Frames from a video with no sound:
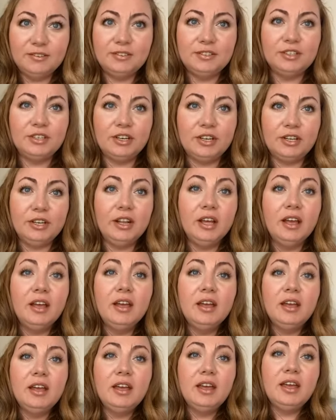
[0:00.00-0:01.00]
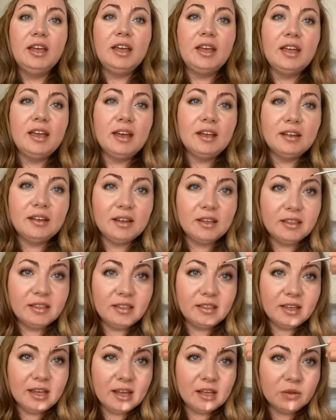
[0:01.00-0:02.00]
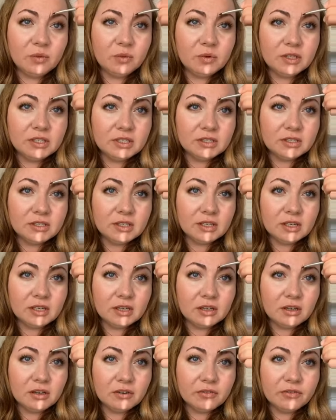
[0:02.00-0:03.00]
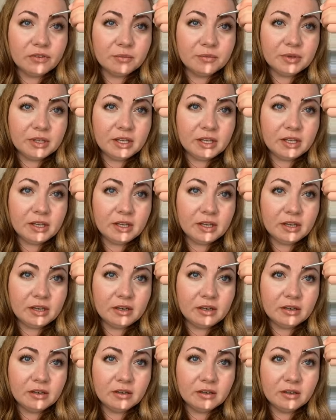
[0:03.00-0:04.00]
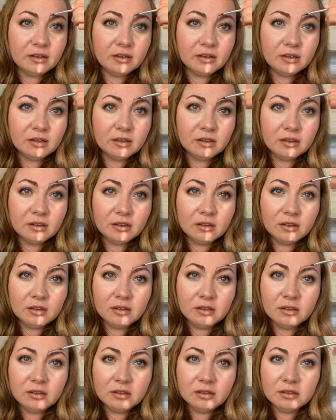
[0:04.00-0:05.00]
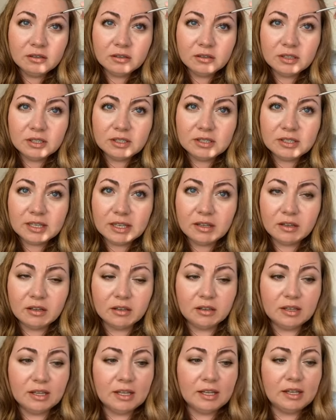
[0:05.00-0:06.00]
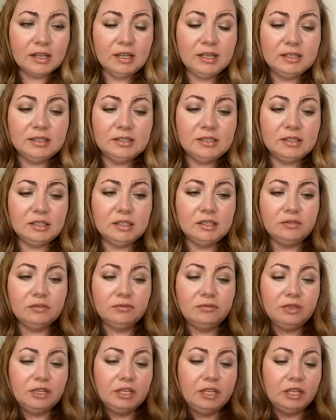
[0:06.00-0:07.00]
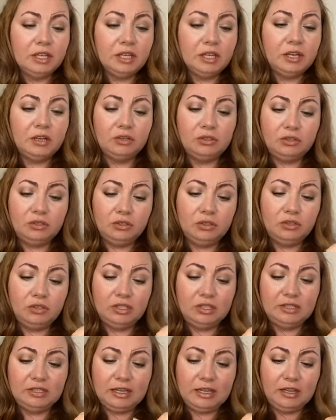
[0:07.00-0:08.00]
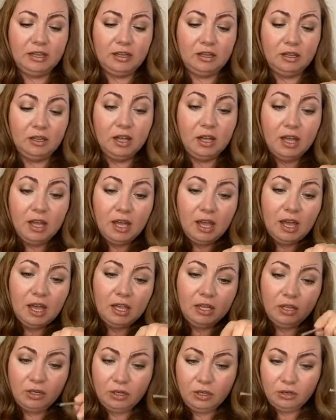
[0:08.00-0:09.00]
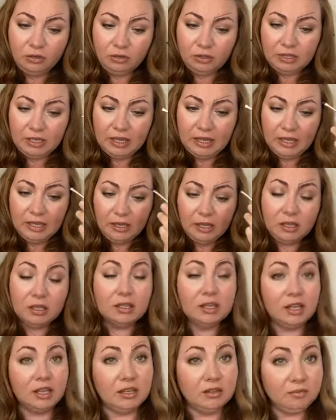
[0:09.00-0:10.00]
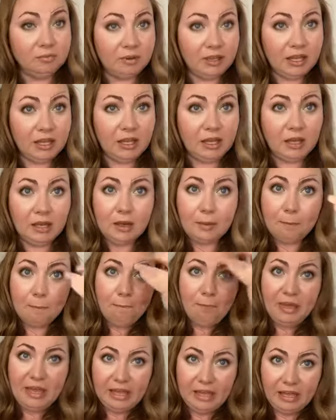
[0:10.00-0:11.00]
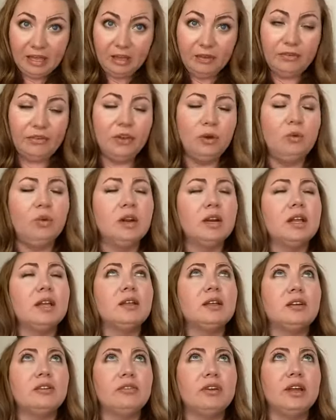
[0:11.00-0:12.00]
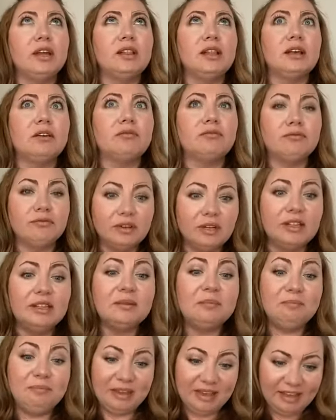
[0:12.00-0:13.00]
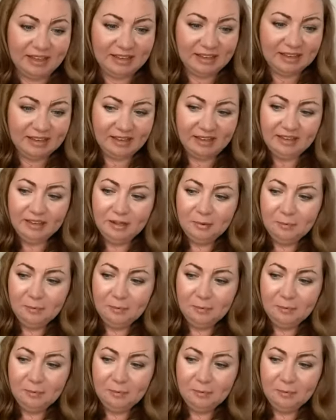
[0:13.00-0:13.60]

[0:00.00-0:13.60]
do good. And then we're just gonna go from here to this angle. Like, it's really goes to this angle. And the angle can be big. If you want to create like really big,